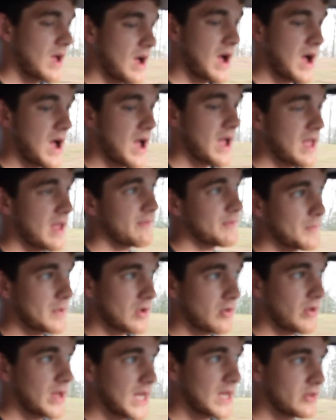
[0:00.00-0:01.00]
I have a
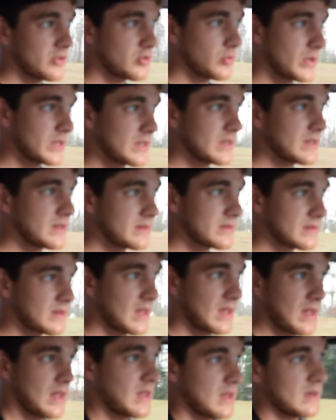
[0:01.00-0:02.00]
McLeod twin disc,
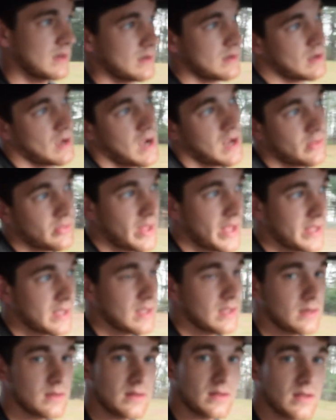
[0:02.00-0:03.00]
and I like
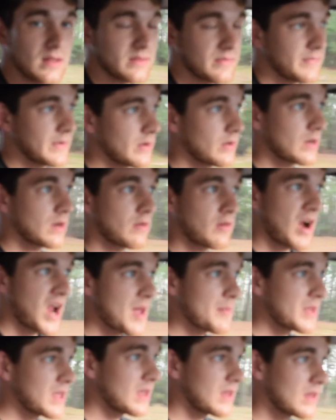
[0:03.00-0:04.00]
it. It's very
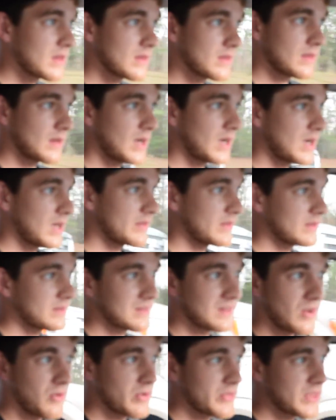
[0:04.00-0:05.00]
grabby. That's
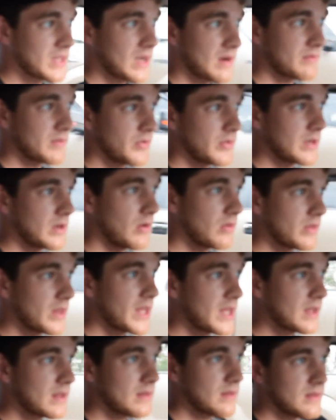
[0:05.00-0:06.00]
the only thing I really don't
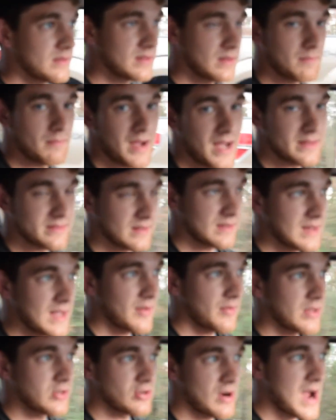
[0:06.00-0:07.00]
like, is that mine's a
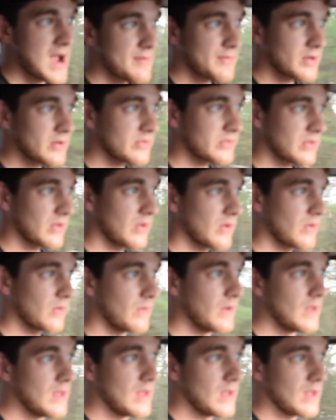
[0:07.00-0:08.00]
daily driver, so
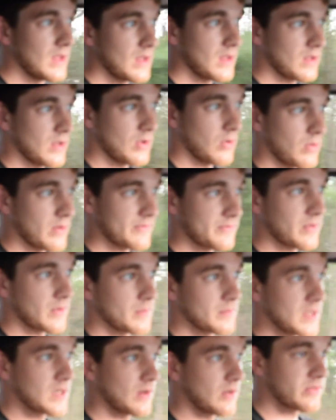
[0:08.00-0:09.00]
going from
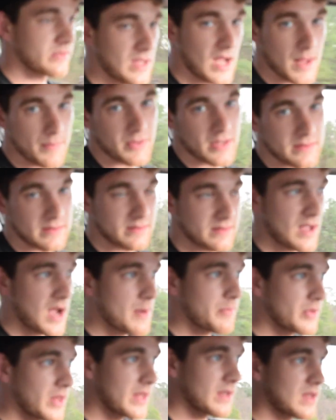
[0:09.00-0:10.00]
stoplight to
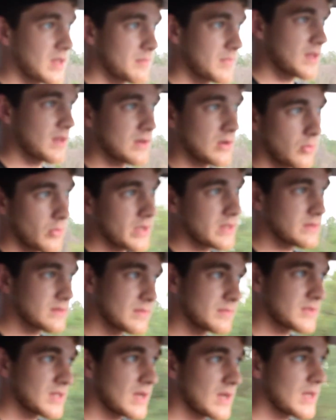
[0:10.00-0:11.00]
stoplight can be annoying
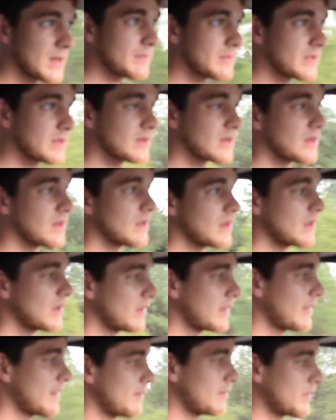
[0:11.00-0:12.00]
sometimes.
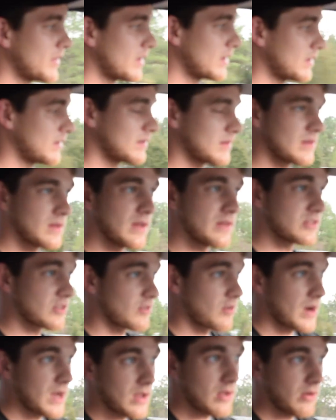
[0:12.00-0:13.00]
But it's a
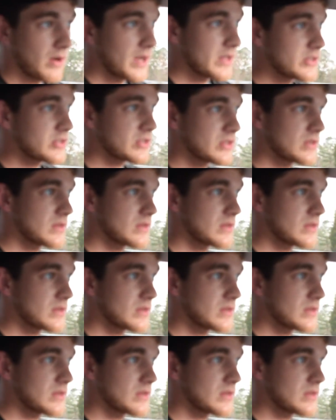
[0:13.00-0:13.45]
great clutch.